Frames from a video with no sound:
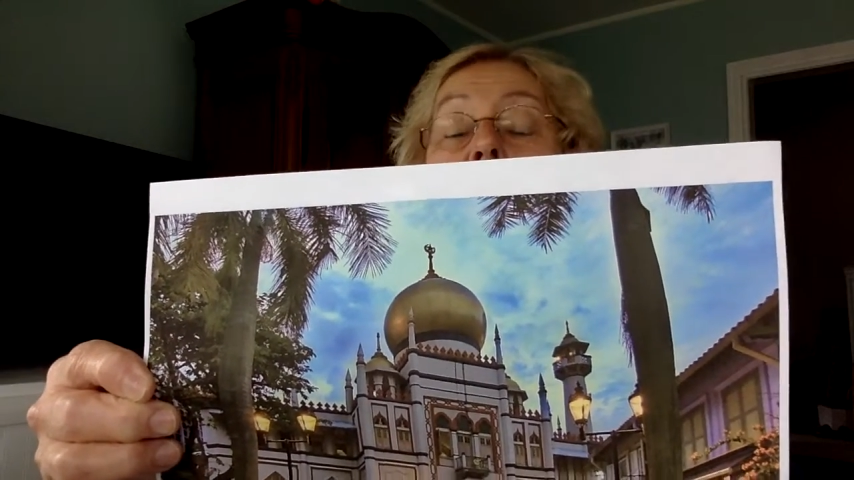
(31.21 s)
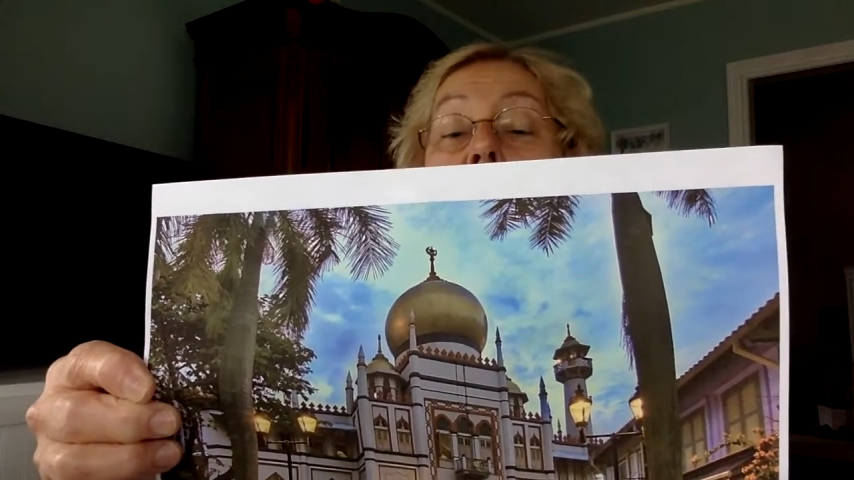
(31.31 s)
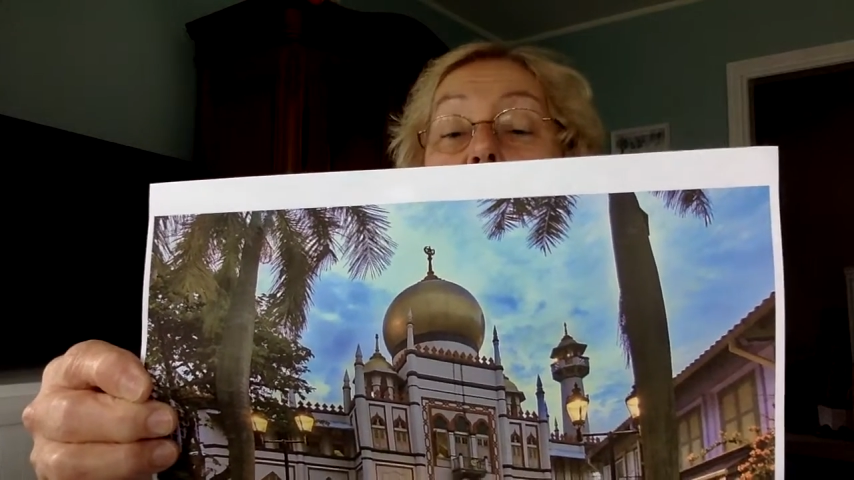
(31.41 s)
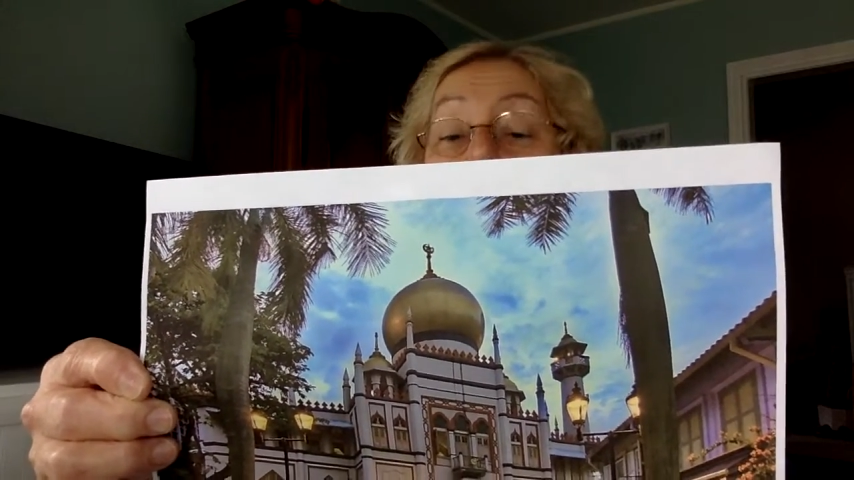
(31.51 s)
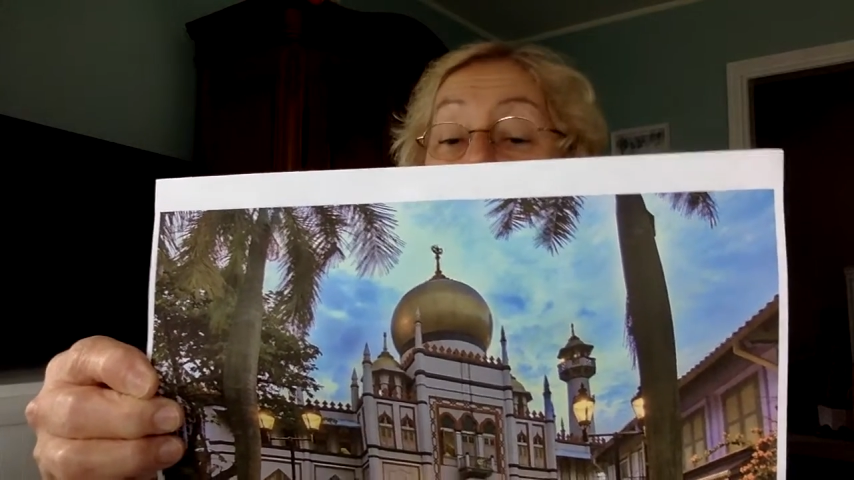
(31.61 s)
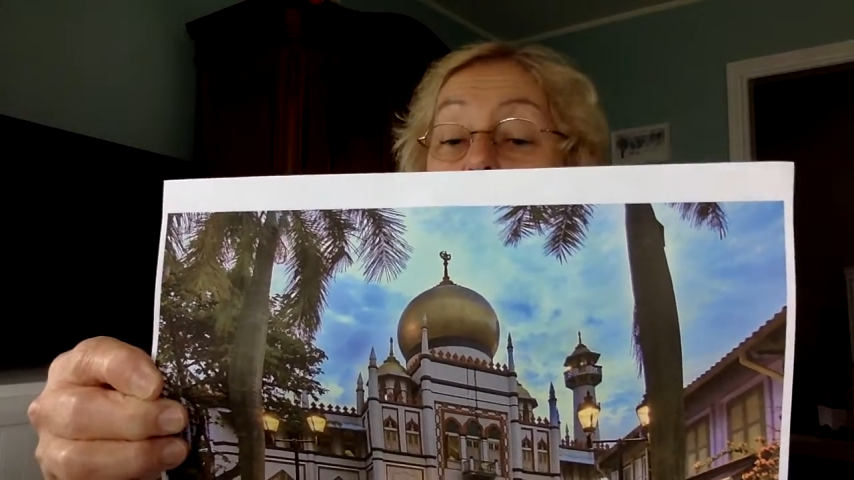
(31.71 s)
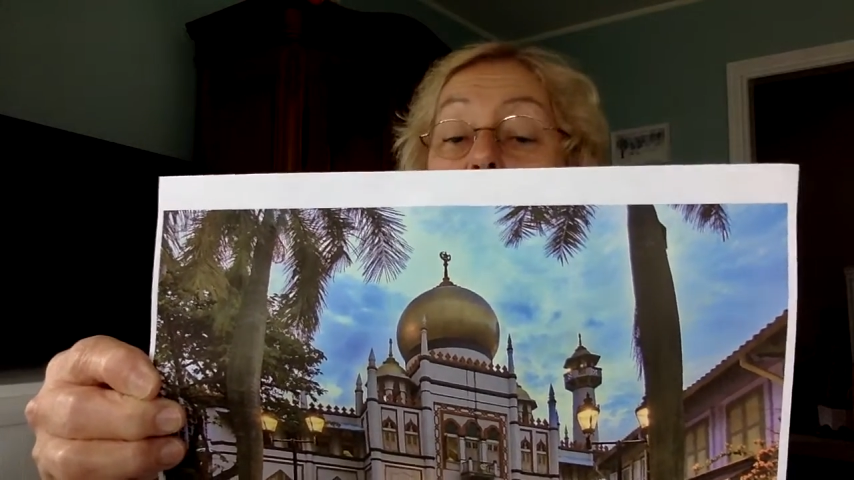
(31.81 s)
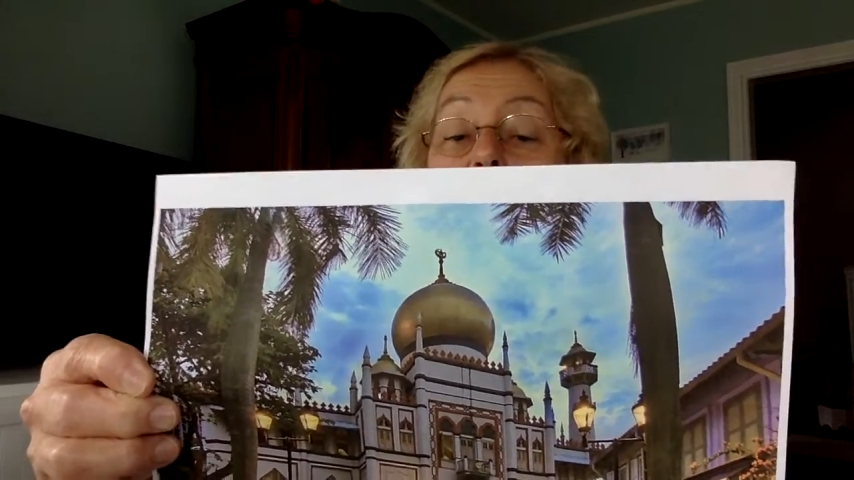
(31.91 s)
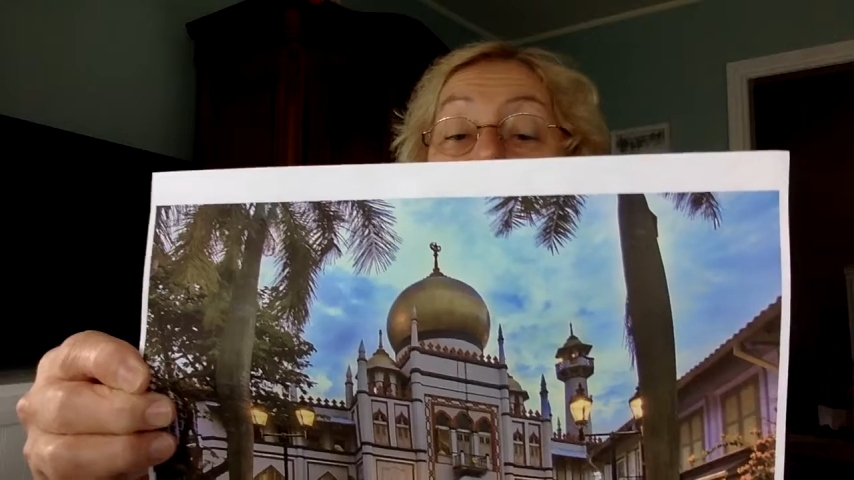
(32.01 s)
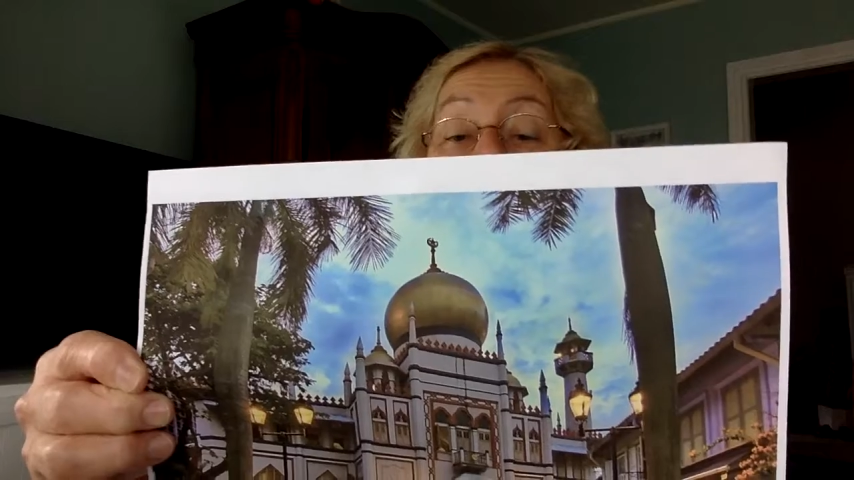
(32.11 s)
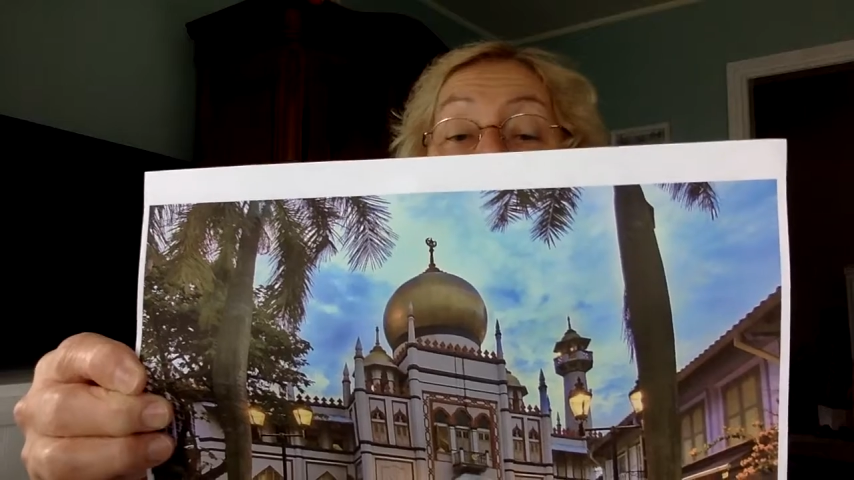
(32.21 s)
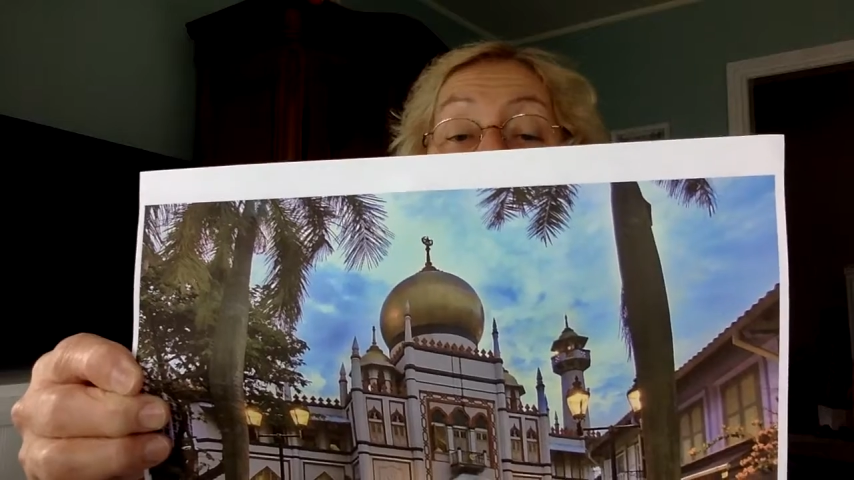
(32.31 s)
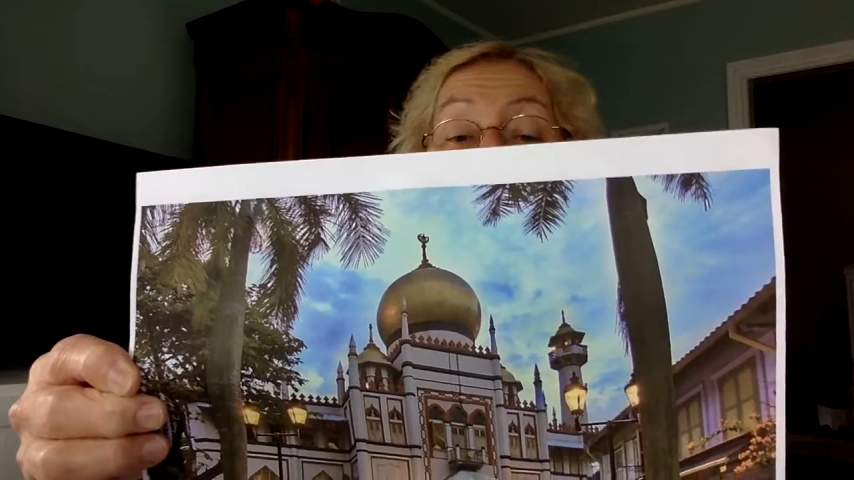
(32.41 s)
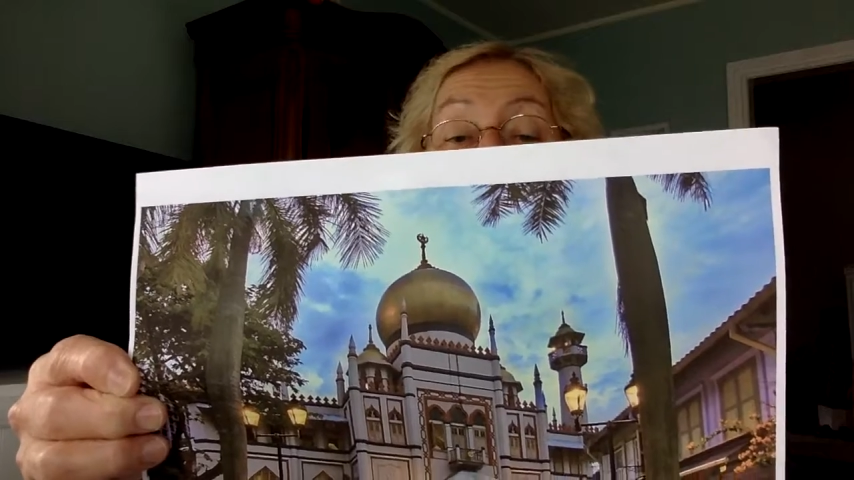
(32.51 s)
Anyway, so I